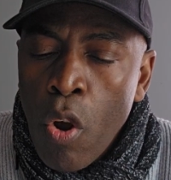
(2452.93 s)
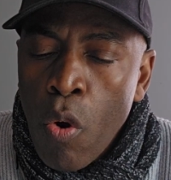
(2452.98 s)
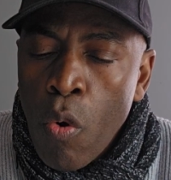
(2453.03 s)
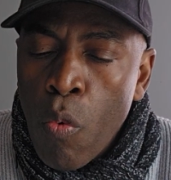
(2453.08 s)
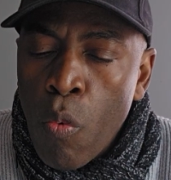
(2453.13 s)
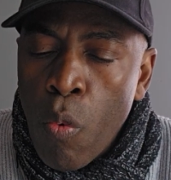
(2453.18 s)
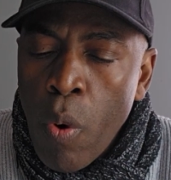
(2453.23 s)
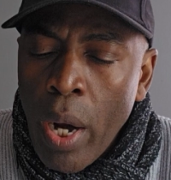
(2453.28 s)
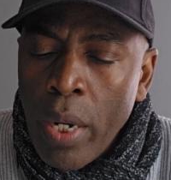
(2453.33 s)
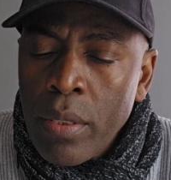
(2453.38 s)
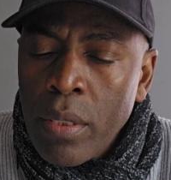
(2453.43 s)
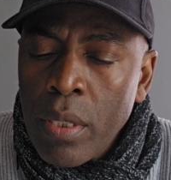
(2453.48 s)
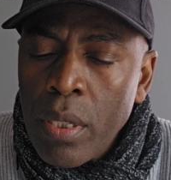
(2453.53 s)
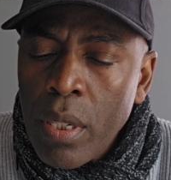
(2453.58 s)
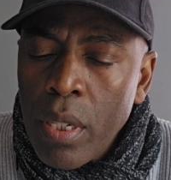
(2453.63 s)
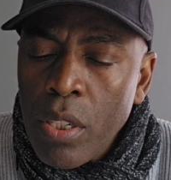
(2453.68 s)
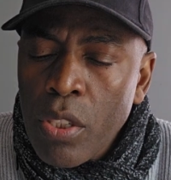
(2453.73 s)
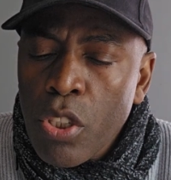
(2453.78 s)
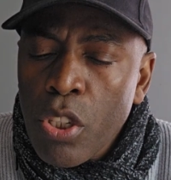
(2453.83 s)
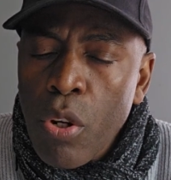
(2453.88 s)
What
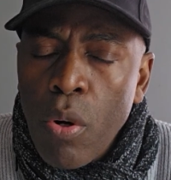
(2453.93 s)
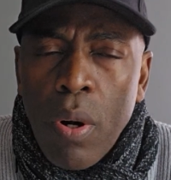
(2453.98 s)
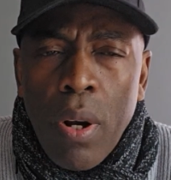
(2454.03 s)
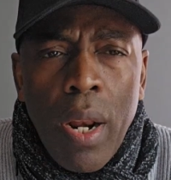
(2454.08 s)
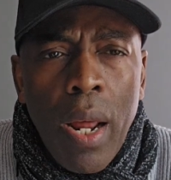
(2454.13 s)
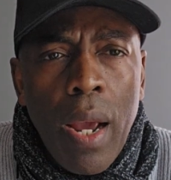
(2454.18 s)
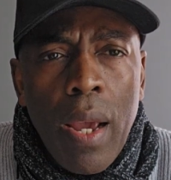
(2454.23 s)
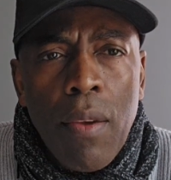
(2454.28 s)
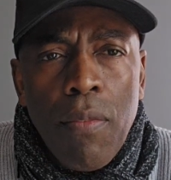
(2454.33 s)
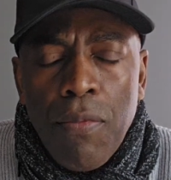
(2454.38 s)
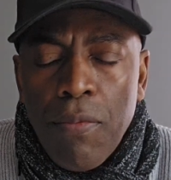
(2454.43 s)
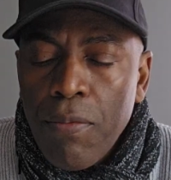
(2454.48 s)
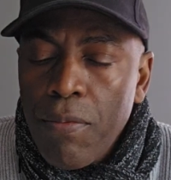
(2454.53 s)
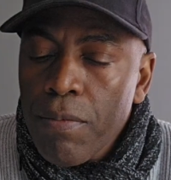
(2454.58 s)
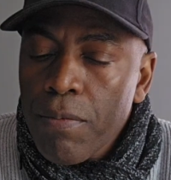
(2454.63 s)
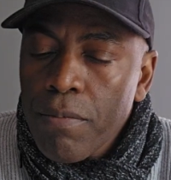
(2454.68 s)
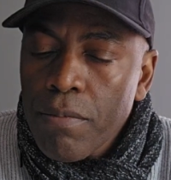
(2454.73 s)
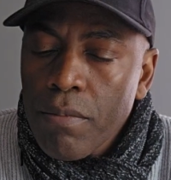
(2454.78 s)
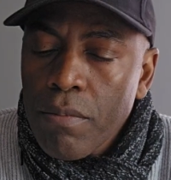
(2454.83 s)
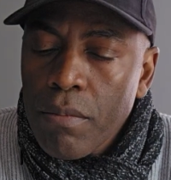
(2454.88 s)
is your life?
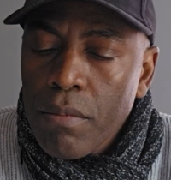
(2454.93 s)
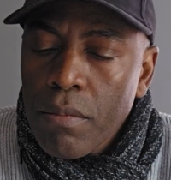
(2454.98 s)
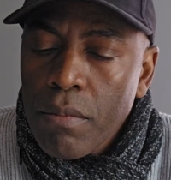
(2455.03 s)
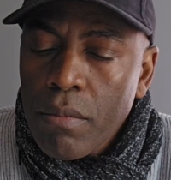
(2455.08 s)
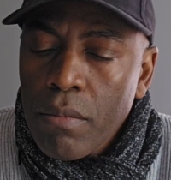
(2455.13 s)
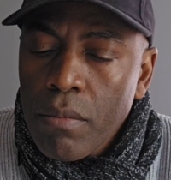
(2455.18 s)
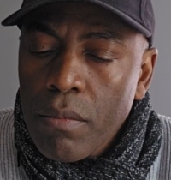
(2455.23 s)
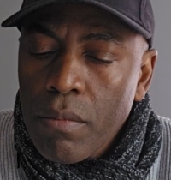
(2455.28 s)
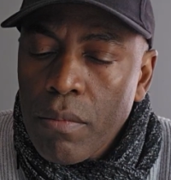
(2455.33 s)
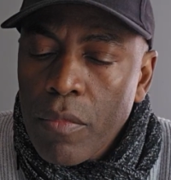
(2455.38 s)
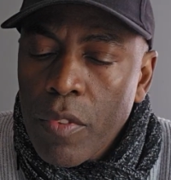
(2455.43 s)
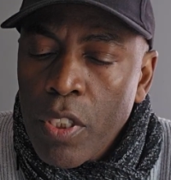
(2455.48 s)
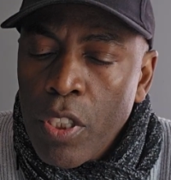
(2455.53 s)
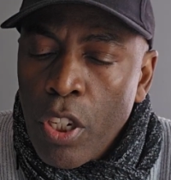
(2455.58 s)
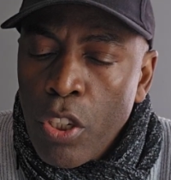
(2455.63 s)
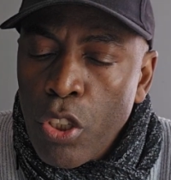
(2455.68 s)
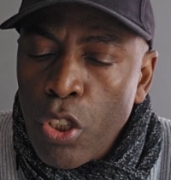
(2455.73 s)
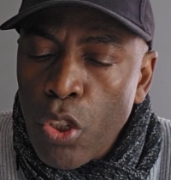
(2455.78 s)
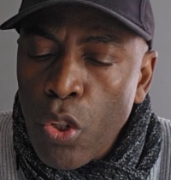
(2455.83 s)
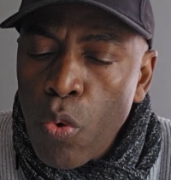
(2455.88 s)

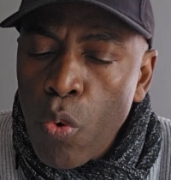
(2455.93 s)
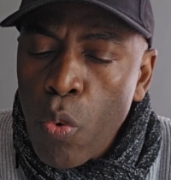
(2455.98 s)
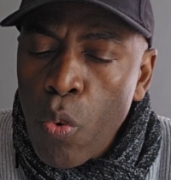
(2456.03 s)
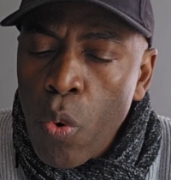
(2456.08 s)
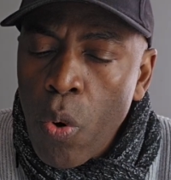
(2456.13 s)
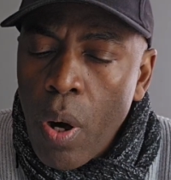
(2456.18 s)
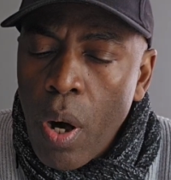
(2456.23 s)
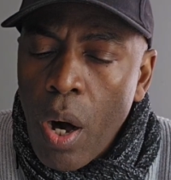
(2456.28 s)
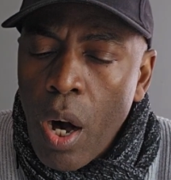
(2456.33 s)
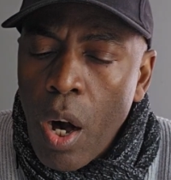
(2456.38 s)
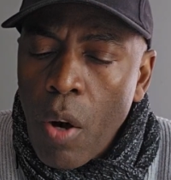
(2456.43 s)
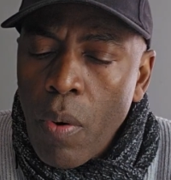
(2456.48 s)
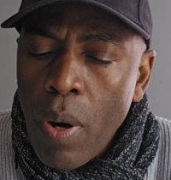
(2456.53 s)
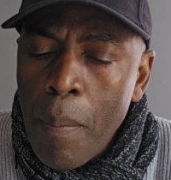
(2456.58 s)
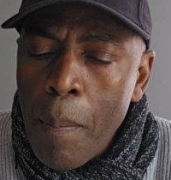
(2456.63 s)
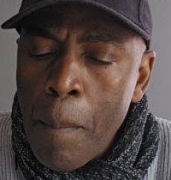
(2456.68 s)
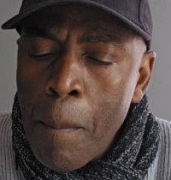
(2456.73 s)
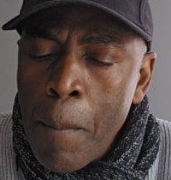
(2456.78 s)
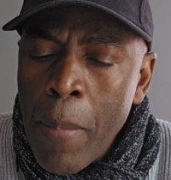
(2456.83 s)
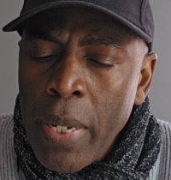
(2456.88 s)
You are a
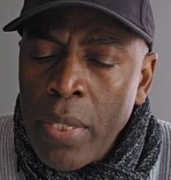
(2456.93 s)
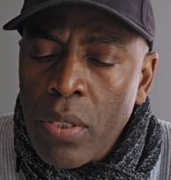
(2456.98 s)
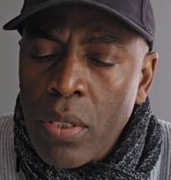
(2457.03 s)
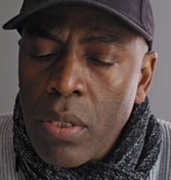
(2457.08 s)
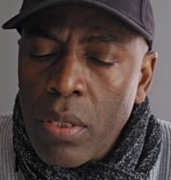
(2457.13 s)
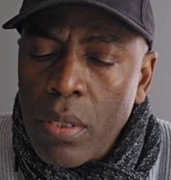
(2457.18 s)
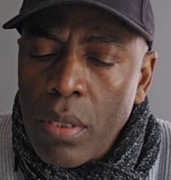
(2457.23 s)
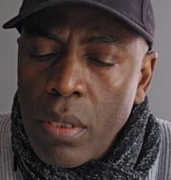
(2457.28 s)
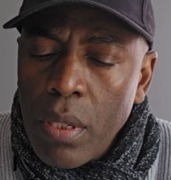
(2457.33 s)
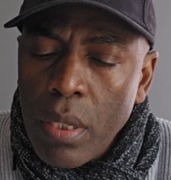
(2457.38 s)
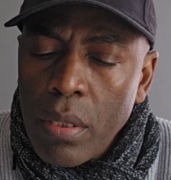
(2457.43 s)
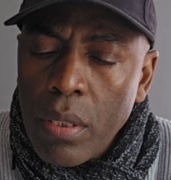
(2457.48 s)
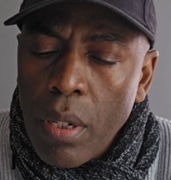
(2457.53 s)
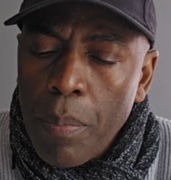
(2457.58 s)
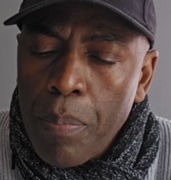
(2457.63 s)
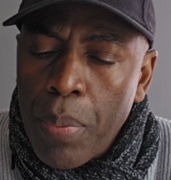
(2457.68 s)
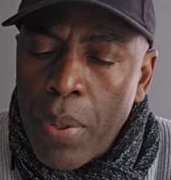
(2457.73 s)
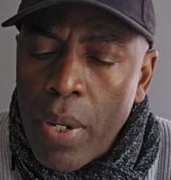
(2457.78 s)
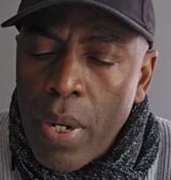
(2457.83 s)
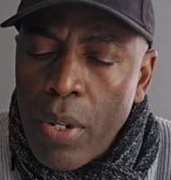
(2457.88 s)
mist that
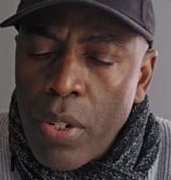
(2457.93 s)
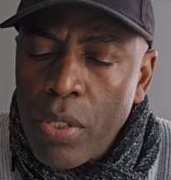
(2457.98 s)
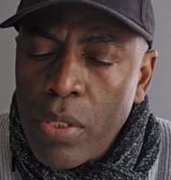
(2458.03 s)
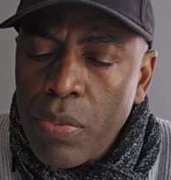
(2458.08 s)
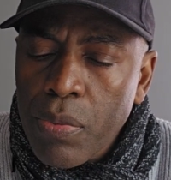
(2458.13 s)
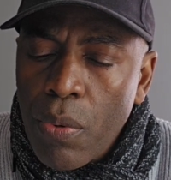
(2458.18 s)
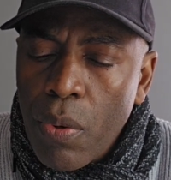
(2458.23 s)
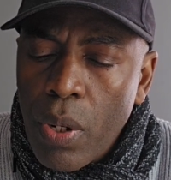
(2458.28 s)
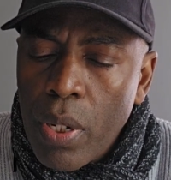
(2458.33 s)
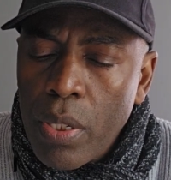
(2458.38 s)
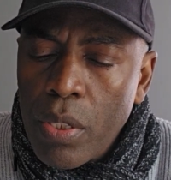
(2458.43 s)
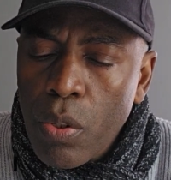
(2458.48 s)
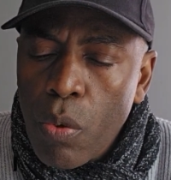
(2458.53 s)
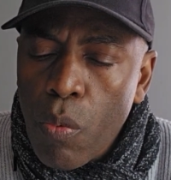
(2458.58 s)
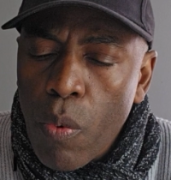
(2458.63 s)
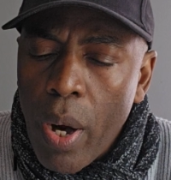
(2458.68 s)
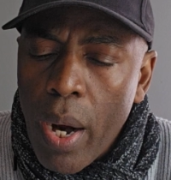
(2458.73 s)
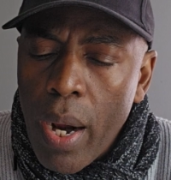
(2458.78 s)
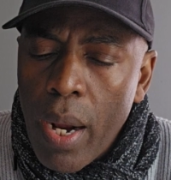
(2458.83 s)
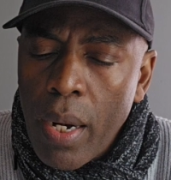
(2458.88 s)
appears for a little
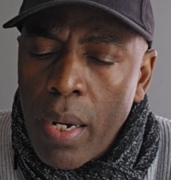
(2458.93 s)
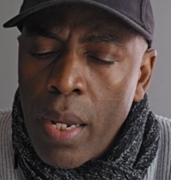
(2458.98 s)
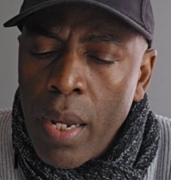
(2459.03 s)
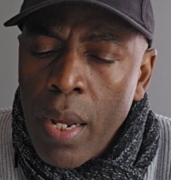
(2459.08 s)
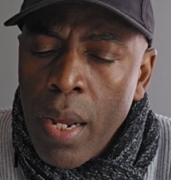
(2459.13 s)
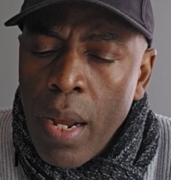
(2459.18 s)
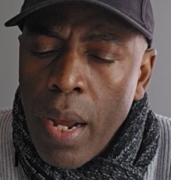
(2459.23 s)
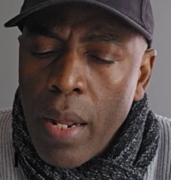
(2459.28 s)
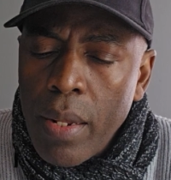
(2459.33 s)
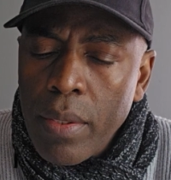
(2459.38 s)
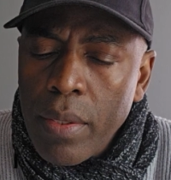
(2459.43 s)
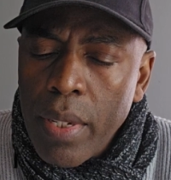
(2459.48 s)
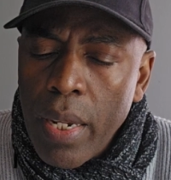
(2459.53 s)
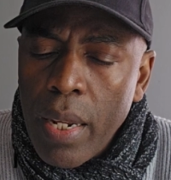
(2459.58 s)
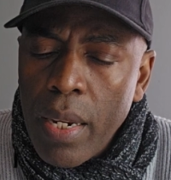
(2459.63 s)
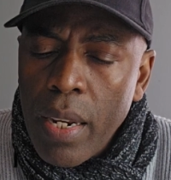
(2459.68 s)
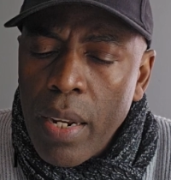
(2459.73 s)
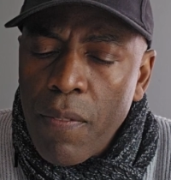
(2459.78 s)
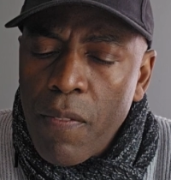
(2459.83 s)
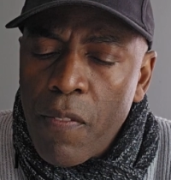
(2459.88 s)
while and
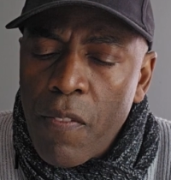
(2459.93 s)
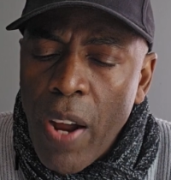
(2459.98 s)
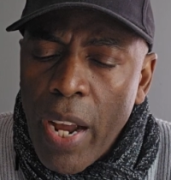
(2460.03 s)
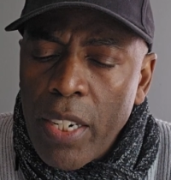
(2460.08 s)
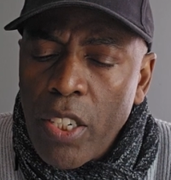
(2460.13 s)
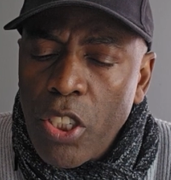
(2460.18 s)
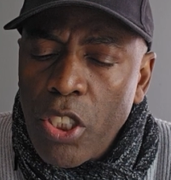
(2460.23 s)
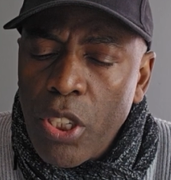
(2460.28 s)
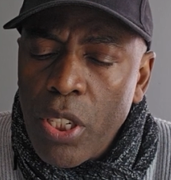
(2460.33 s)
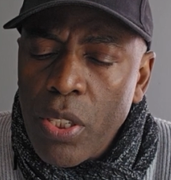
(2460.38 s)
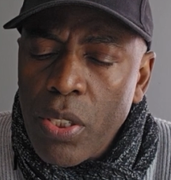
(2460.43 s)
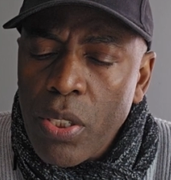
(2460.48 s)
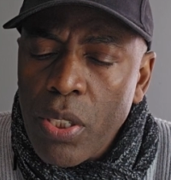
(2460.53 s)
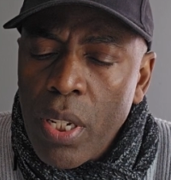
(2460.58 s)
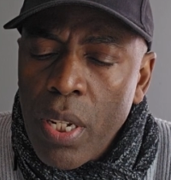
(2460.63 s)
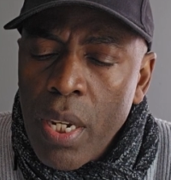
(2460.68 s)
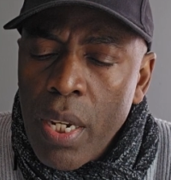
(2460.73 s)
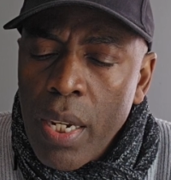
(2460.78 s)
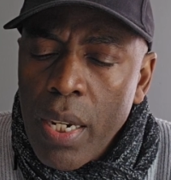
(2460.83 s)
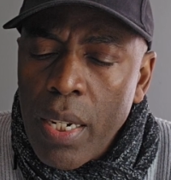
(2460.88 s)
then vanishes.
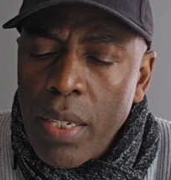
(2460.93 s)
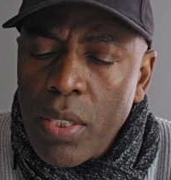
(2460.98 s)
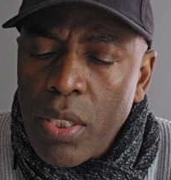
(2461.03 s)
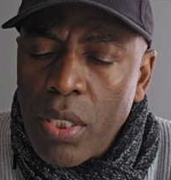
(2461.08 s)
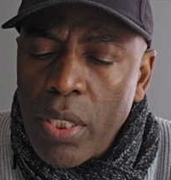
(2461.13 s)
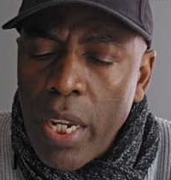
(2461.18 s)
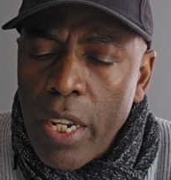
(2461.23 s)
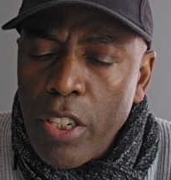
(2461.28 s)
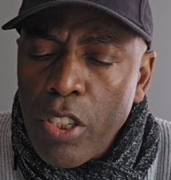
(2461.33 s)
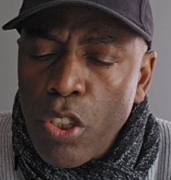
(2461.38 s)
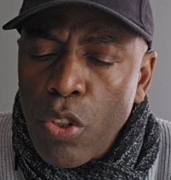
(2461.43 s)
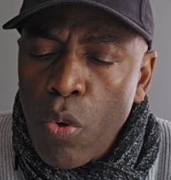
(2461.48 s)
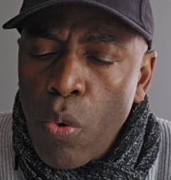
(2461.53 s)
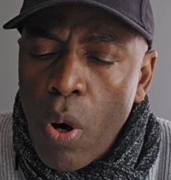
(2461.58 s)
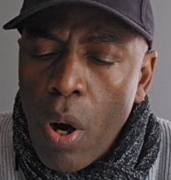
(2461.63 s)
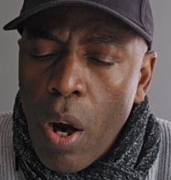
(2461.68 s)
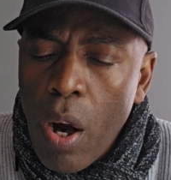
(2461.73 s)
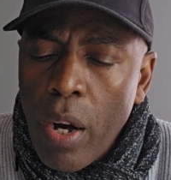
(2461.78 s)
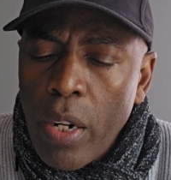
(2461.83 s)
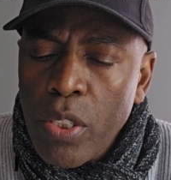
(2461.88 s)
Instead, you
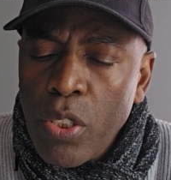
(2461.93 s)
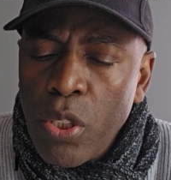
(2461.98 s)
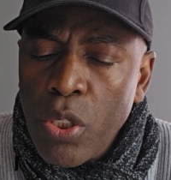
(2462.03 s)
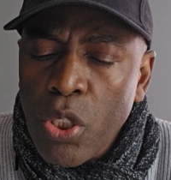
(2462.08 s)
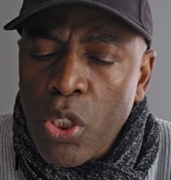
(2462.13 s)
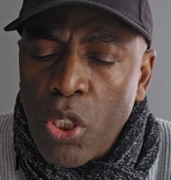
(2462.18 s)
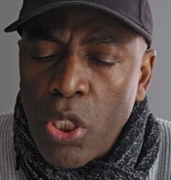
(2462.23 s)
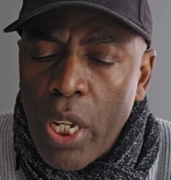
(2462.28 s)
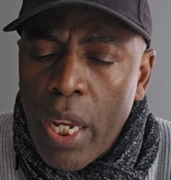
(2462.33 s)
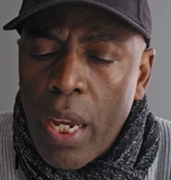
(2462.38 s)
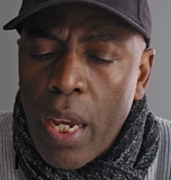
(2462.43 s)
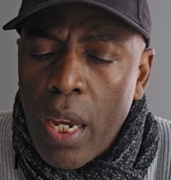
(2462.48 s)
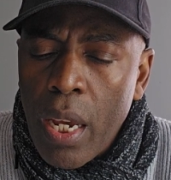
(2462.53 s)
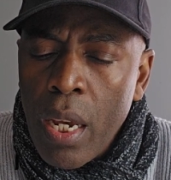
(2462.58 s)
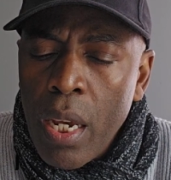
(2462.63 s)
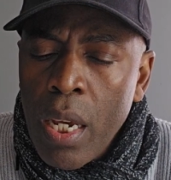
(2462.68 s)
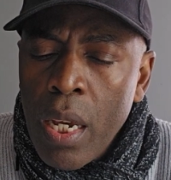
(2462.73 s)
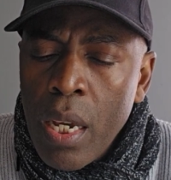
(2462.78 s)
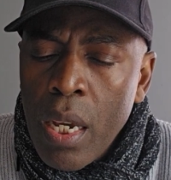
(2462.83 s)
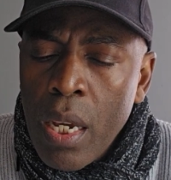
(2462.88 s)
are to
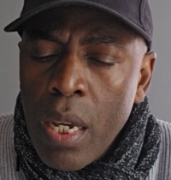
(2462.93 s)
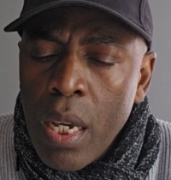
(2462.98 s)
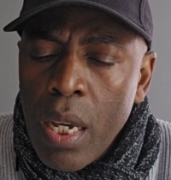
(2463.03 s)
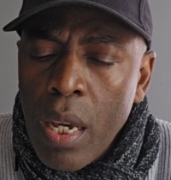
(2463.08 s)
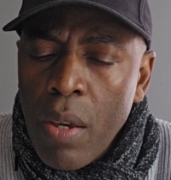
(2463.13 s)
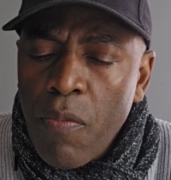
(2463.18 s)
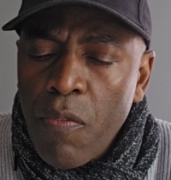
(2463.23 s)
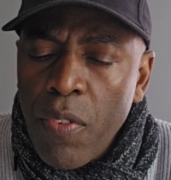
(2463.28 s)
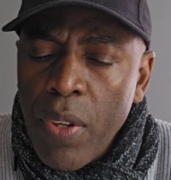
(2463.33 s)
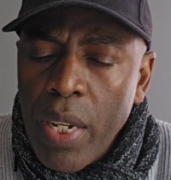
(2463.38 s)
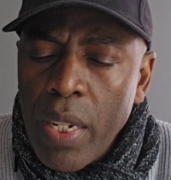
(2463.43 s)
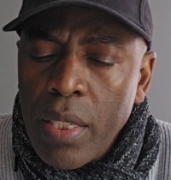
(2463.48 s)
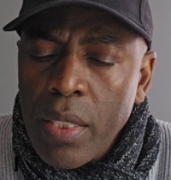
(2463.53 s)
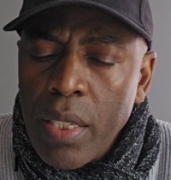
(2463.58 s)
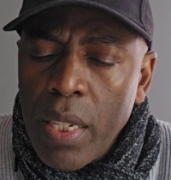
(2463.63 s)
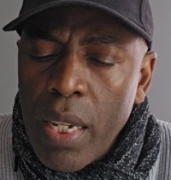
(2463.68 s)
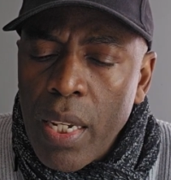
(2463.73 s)
say, if it